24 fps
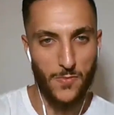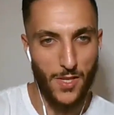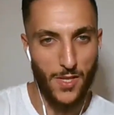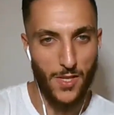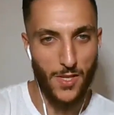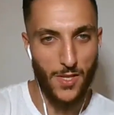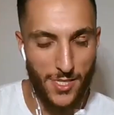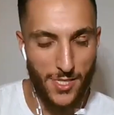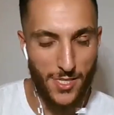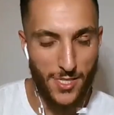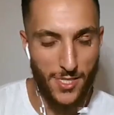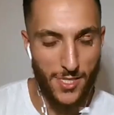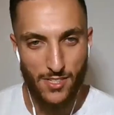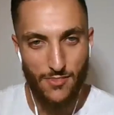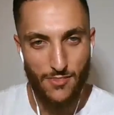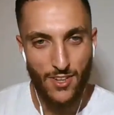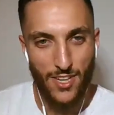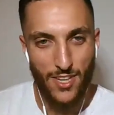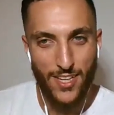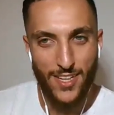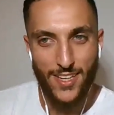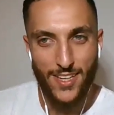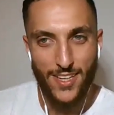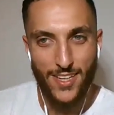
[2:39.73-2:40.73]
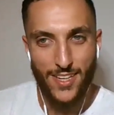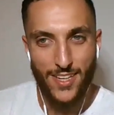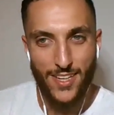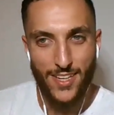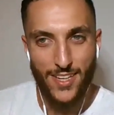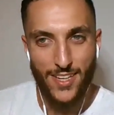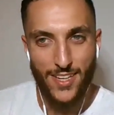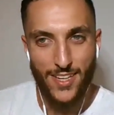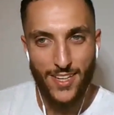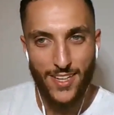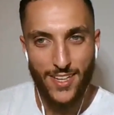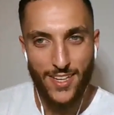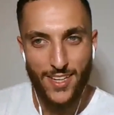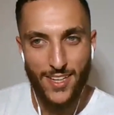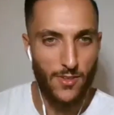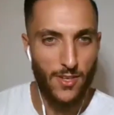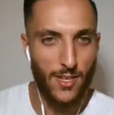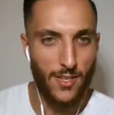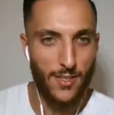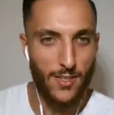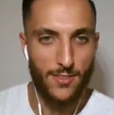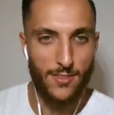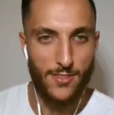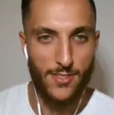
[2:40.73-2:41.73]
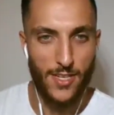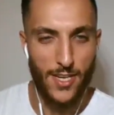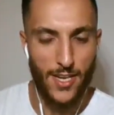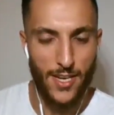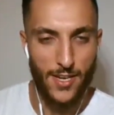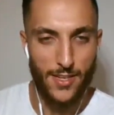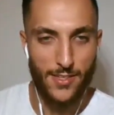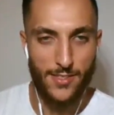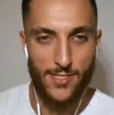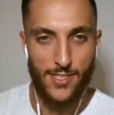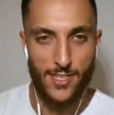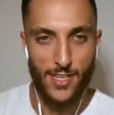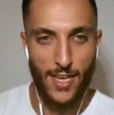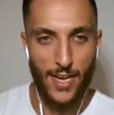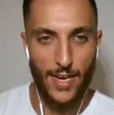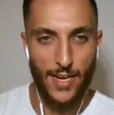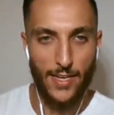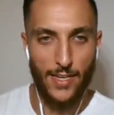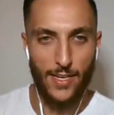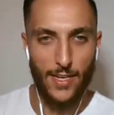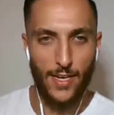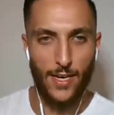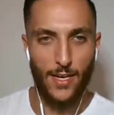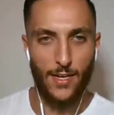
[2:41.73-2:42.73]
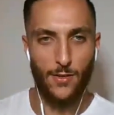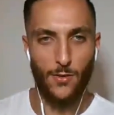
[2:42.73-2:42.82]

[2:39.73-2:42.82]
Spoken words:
Specifically to say, it's like